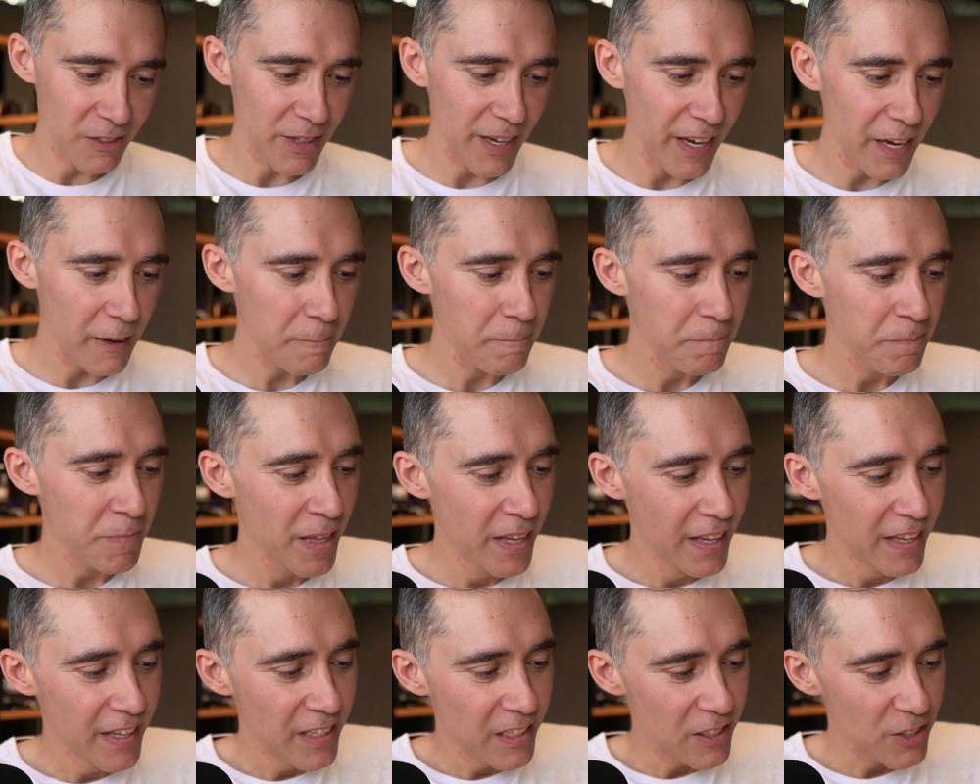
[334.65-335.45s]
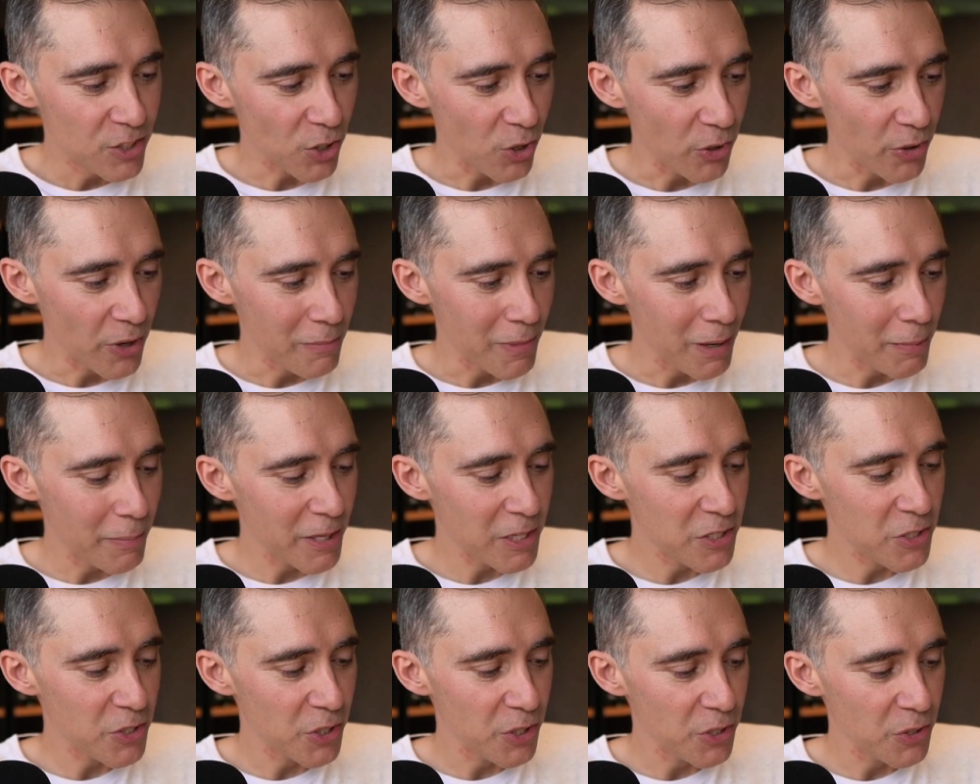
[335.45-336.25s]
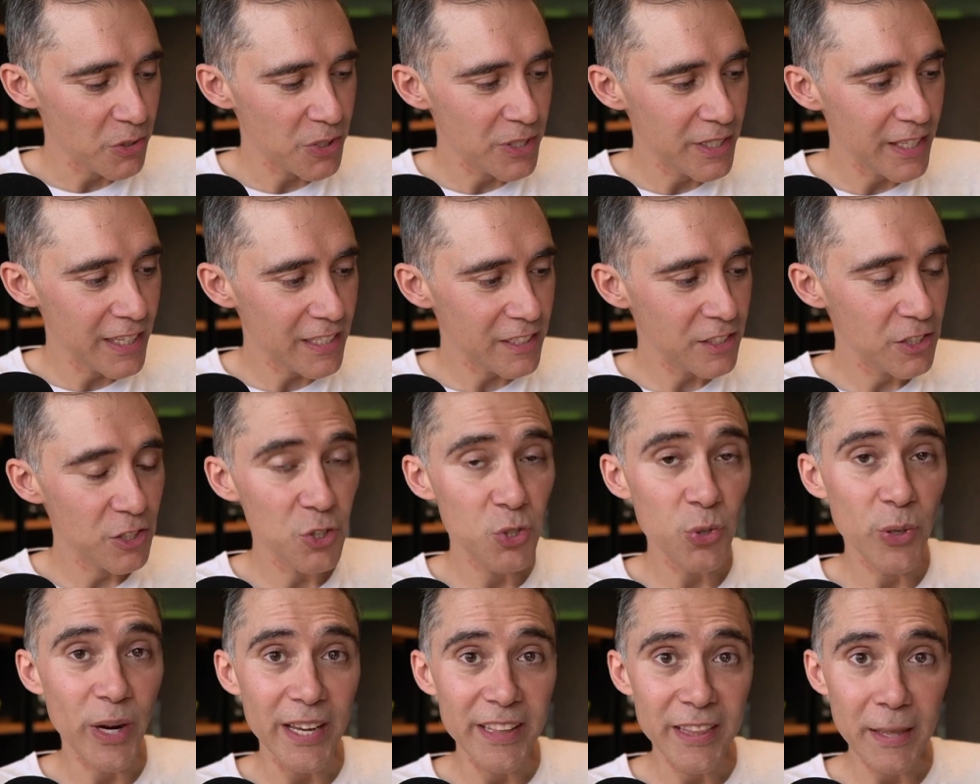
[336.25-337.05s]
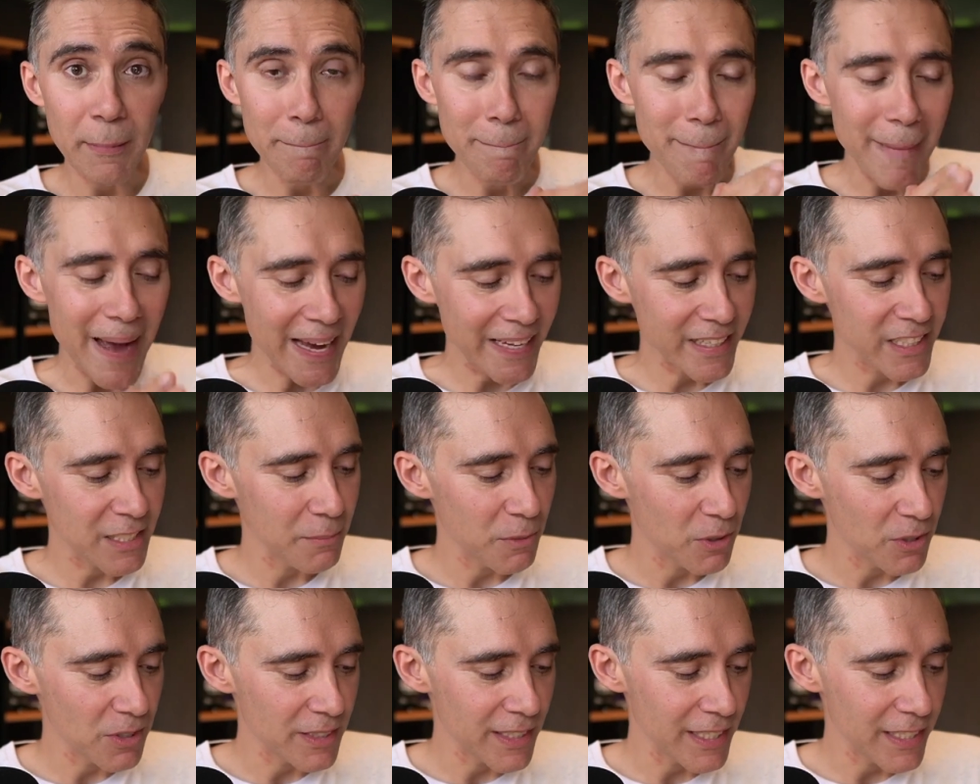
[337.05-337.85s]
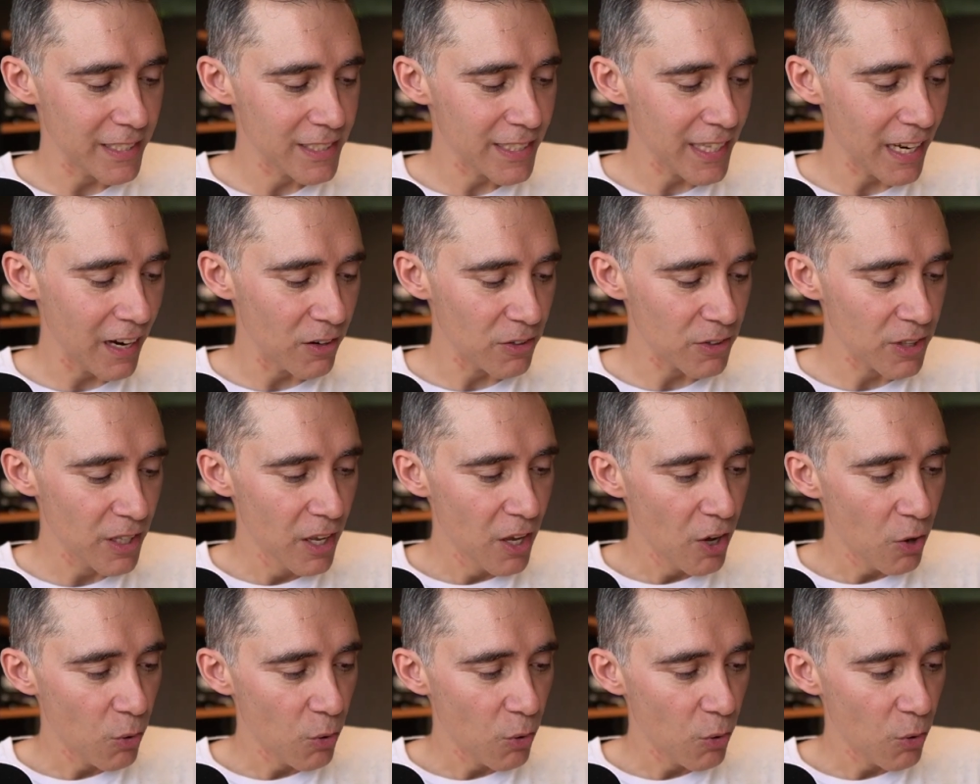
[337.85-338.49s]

Okay, so remember to use this to get the maximum discount.